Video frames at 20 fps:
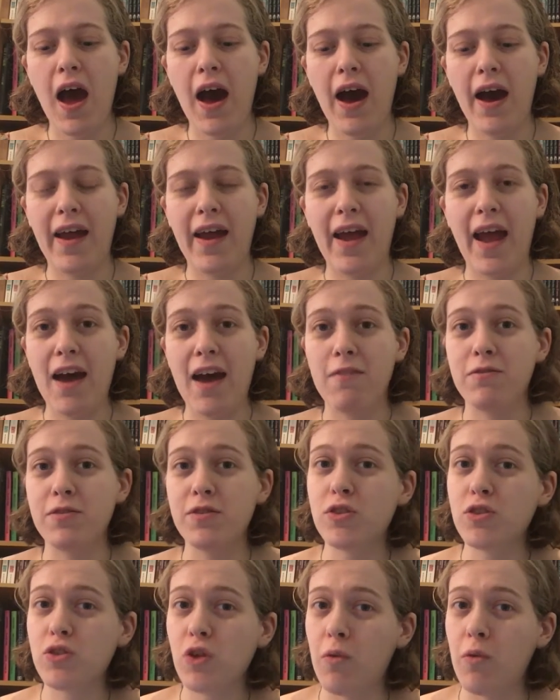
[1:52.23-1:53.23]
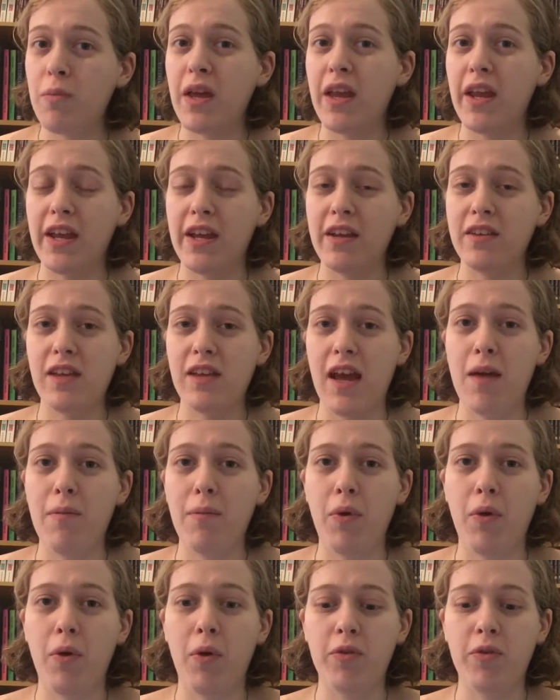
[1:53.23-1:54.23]
I have so many
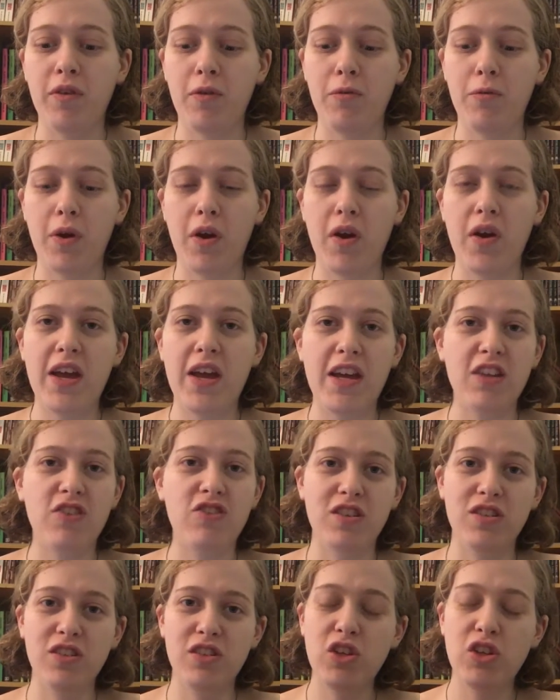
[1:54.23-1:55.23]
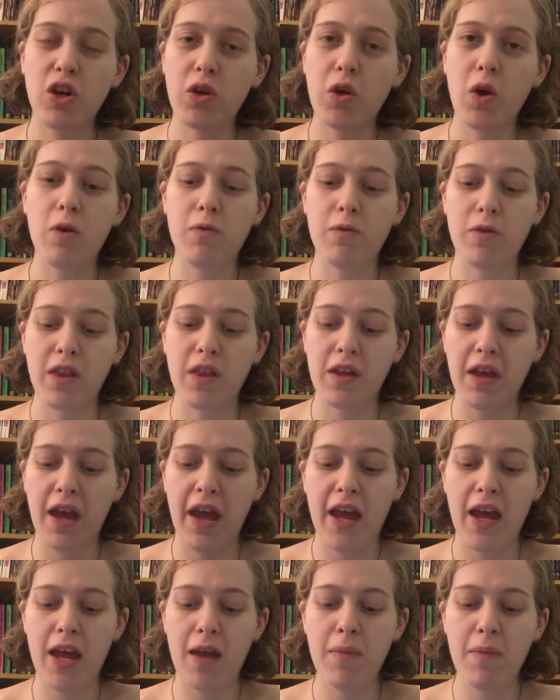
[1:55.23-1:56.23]
examples of where he just took over the
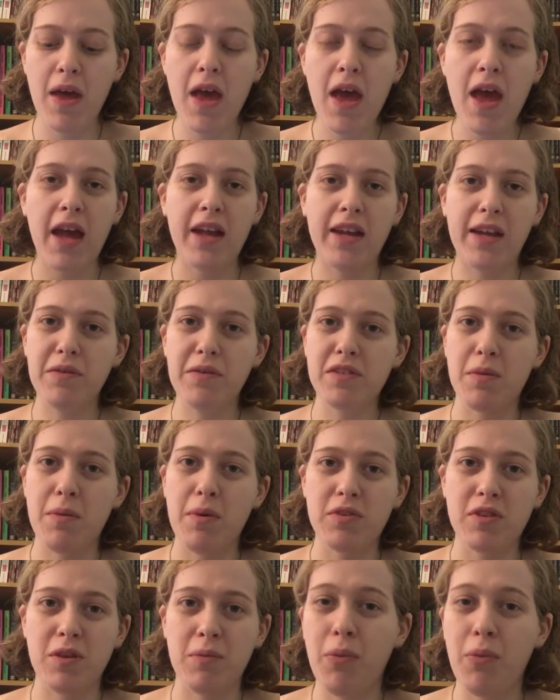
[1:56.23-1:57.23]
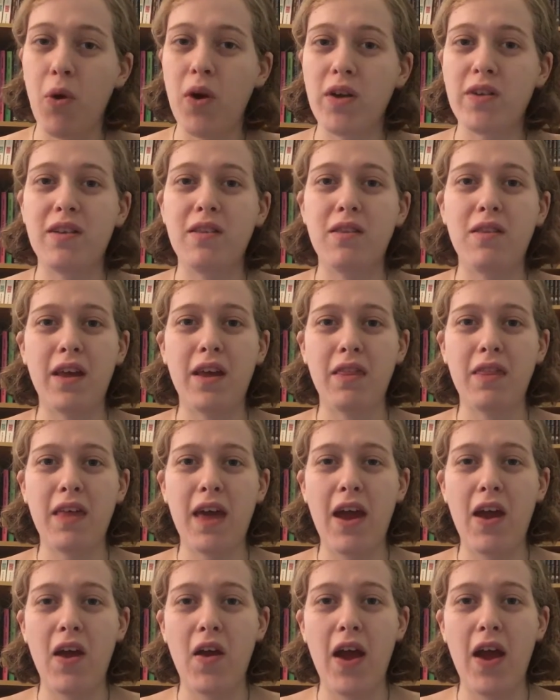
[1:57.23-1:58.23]
game and he was the most important thing
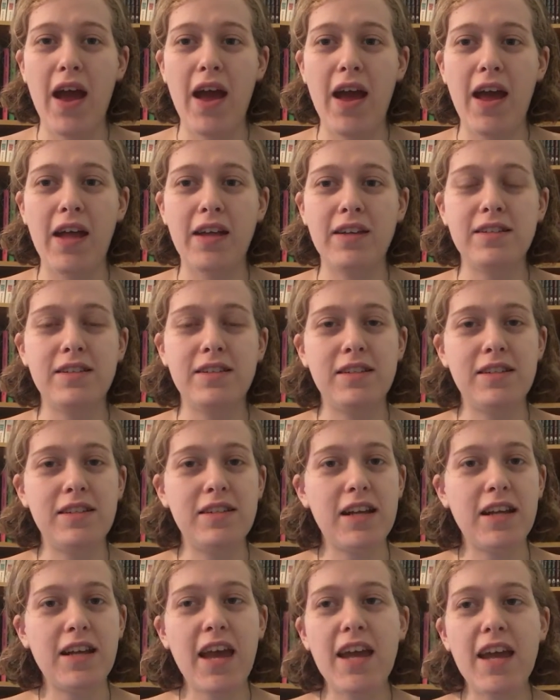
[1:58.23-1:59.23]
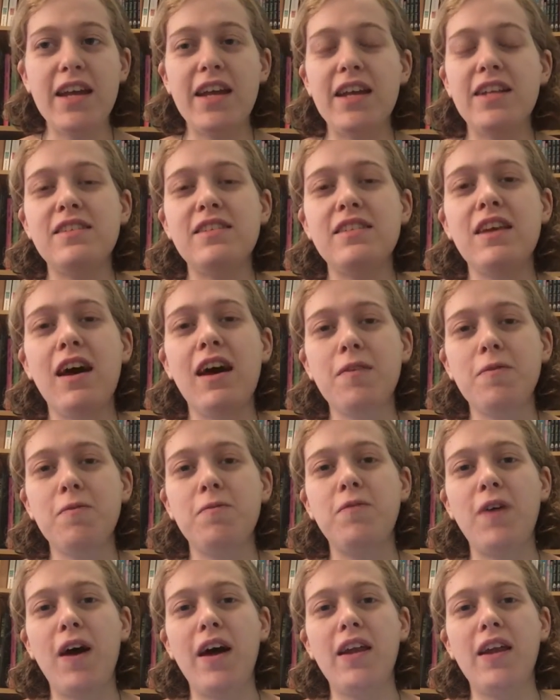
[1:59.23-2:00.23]
there. And again, it's not
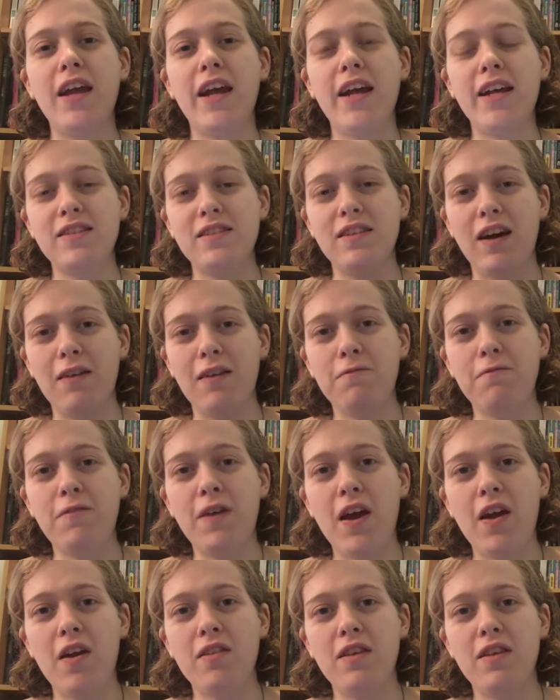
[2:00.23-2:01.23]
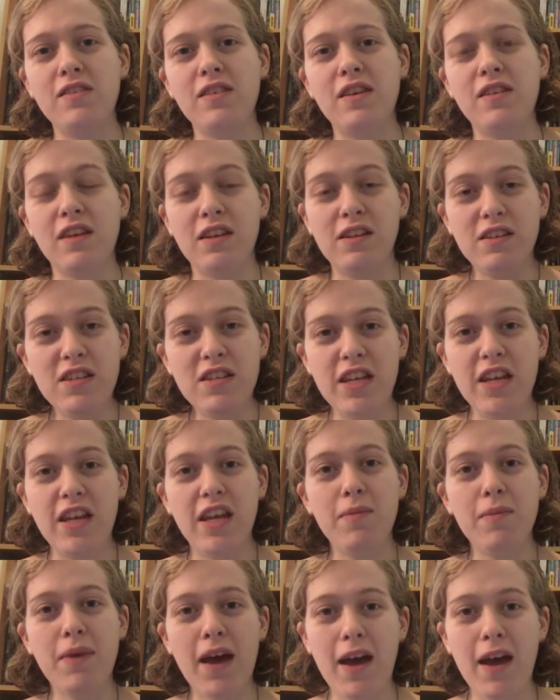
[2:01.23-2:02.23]
fun, it's not fair. This is a
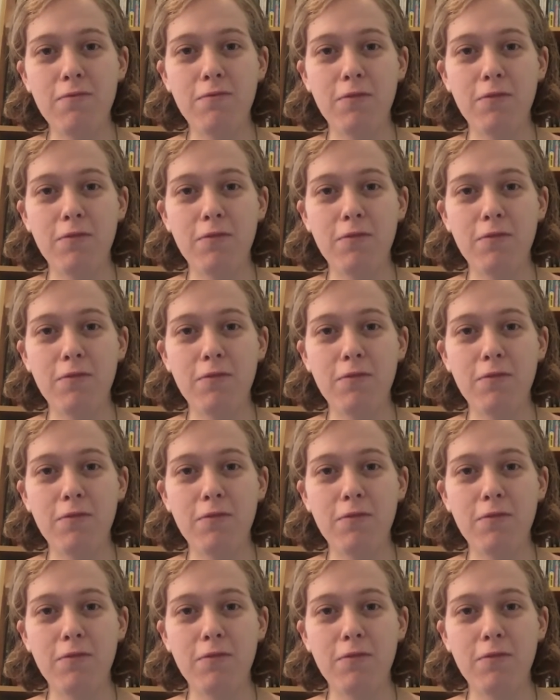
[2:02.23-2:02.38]
team